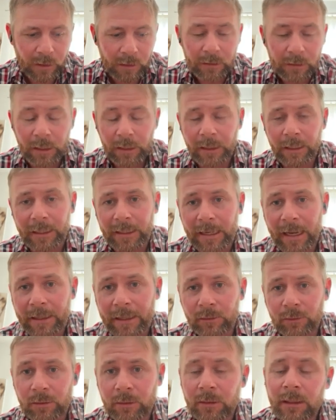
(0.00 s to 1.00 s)
leg
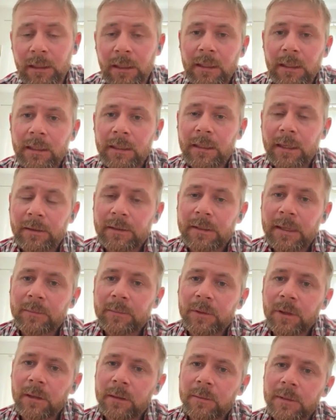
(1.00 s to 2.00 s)
aid, or
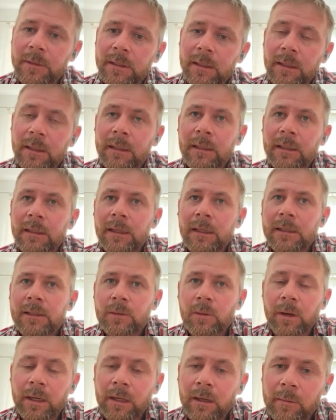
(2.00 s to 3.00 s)
sometimes it's
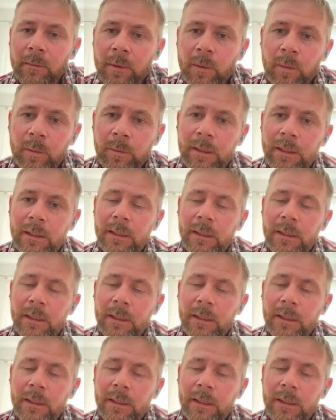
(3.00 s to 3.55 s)
quite common when